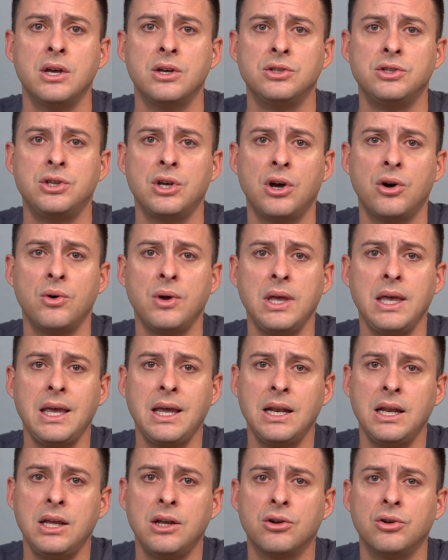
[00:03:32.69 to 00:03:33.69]
So
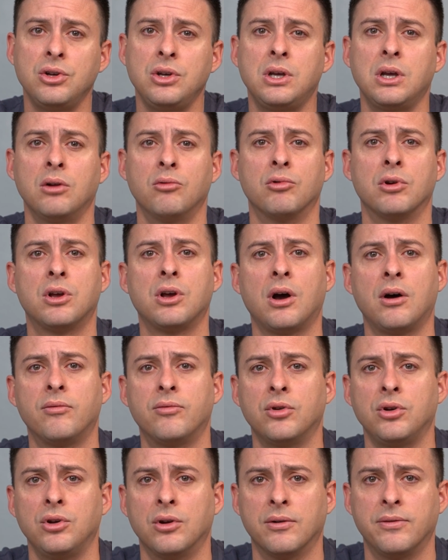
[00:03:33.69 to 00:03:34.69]
in here, you can
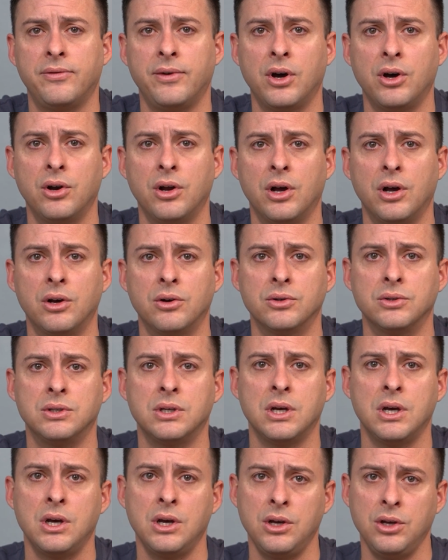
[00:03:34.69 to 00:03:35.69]
recover your
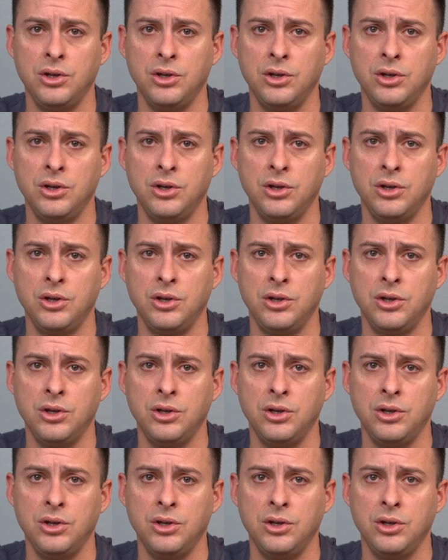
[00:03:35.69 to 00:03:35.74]
photos,